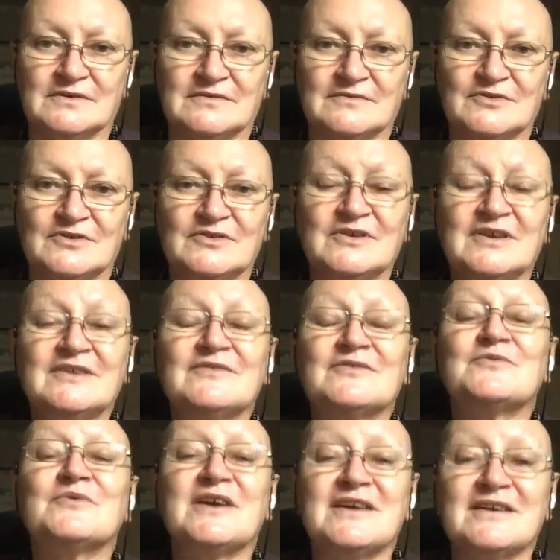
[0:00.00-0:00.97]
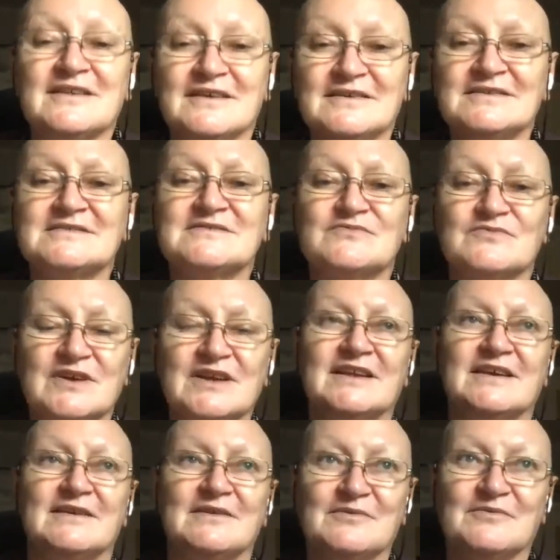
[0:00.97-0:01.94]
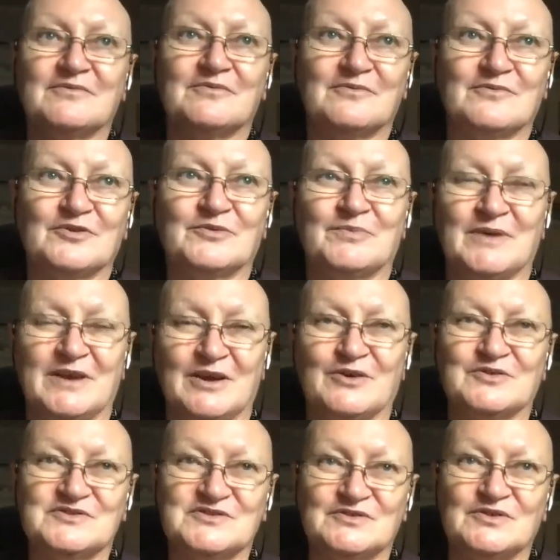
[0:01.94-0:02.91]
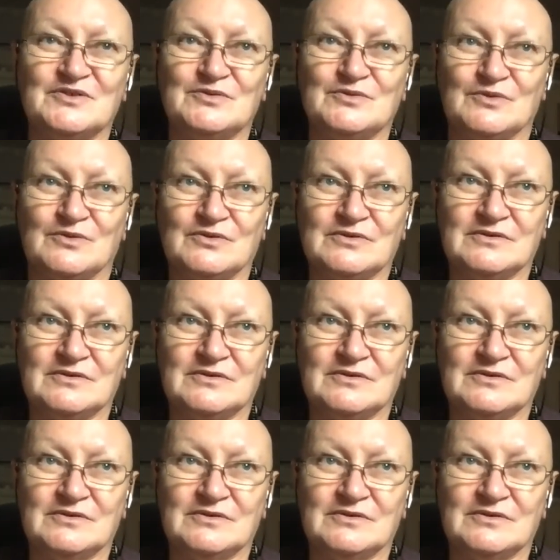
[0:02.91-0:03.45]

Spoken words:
What you give away, that is really what belongs to you.